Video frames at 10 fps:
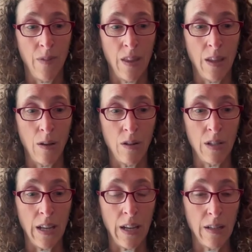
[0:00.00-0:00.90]
the
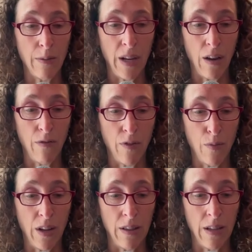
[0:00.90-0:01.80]
sending somebody out for a
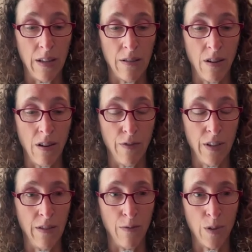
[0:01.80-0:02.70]
breath test
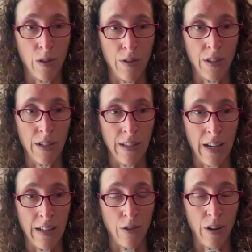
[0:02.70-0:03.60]
often results in disaster.